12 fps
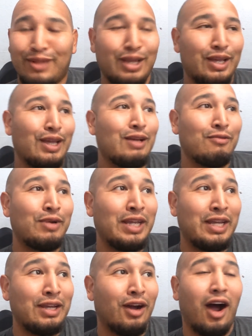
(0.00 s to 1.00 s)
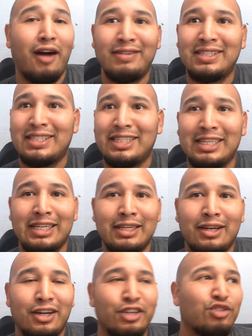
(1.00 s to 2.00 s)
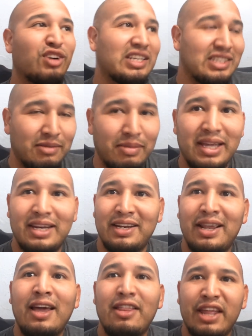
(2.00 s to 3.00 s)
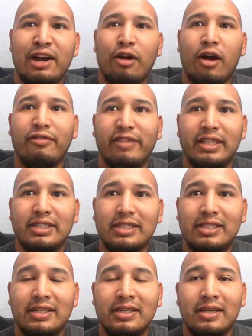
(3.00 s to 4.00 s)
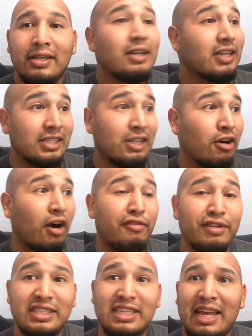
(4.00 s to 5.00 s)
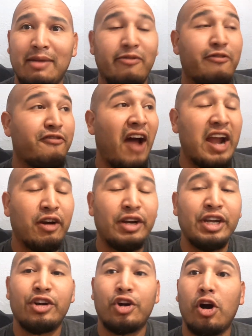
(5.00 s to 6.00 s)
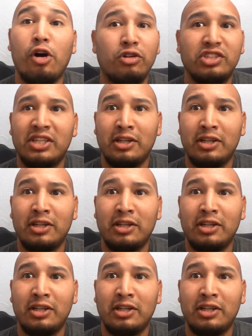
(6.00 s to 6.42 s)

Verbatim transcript: That we obviously underestimated their offense because their offense came firing on all